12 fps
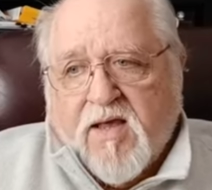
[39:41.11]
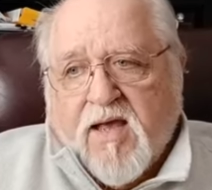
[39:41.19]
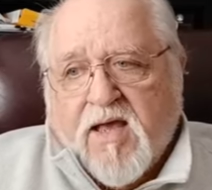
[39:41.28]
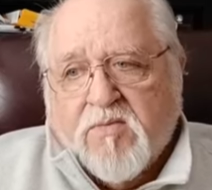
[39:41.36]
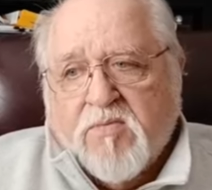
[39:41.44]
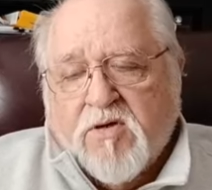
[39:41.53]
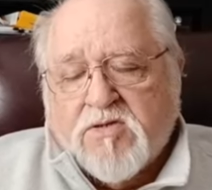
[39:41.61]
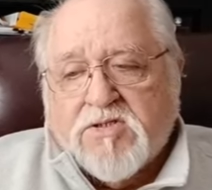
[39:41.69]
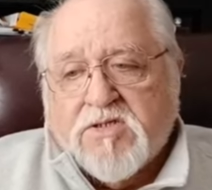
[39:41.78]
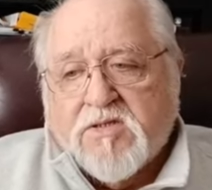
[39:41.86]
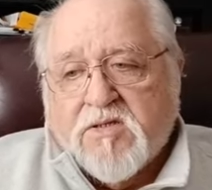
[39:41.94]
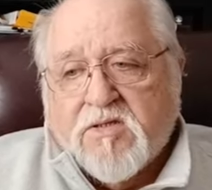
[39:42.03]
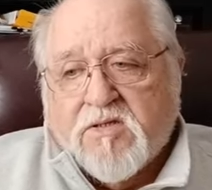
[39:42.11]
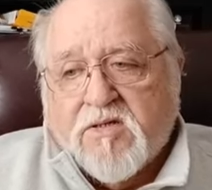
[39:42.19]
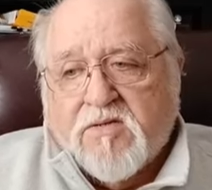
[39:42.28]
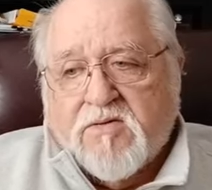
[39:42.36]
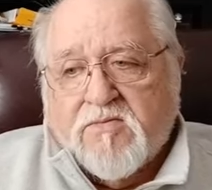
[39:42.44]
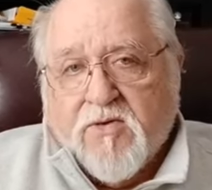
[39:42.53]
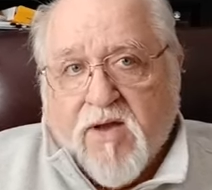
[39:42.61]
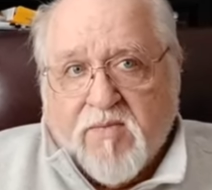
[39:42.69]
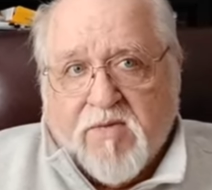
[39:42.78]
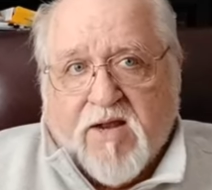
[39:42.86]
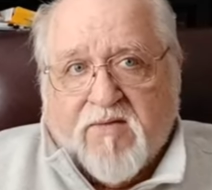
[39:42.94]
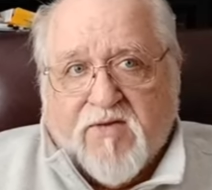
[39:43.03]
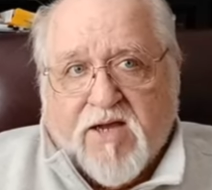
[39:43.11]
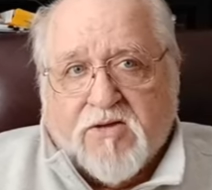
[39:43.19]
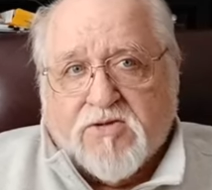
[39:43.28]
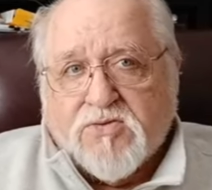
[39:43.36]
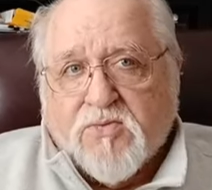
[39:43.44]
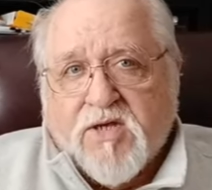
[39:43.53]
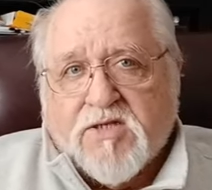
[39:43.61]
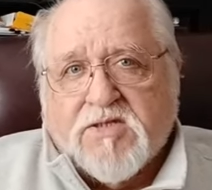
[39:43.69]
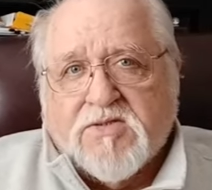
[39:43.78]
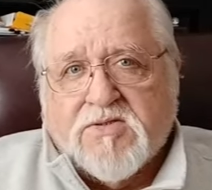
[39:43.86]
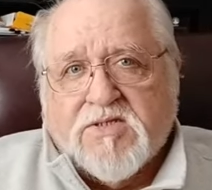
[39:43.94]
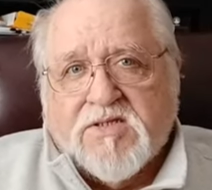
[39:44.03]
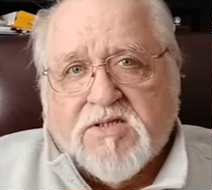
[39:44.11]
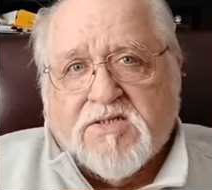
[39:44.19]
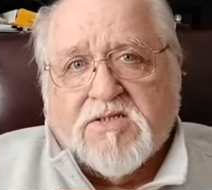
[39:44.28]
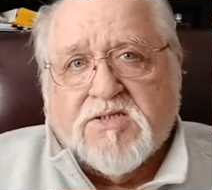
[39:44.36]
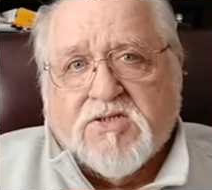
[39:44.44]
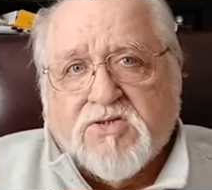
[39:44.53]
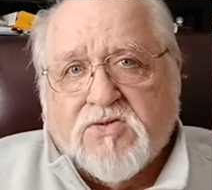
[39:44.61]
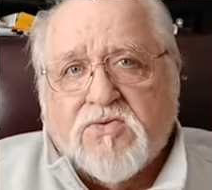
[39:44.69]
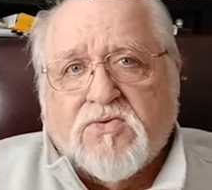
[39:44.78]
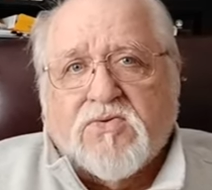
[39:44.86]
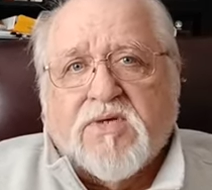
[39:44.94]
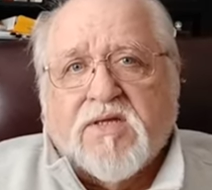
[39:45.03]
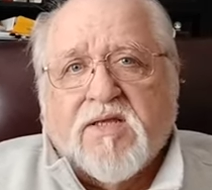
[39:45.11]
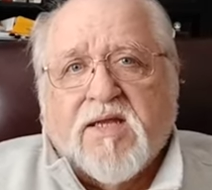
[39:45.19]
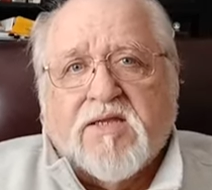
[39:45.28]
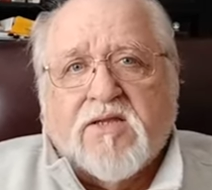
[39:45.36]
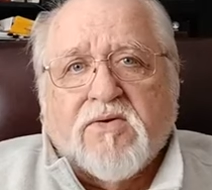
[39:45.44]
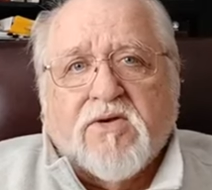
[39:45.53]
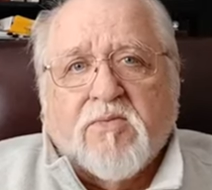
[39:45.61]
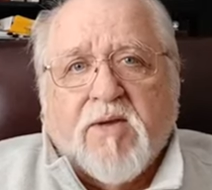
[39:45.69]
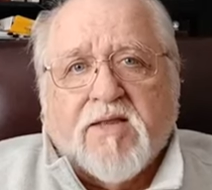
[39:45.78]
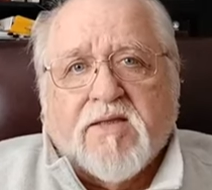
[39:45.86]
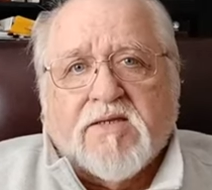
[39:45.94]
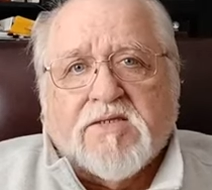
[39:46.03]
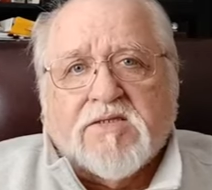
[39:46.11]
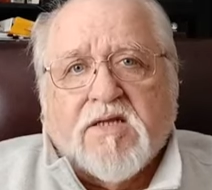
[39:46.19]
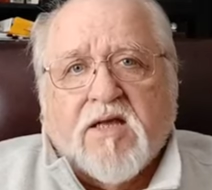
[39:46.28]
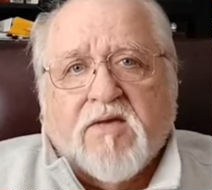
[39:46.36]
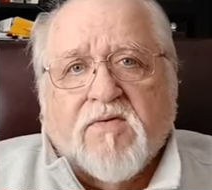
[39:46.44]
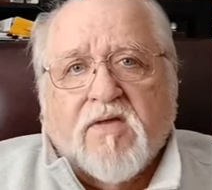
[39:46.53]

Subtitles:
And most of the great navigators went to Diaz's school and they learned about this stuff.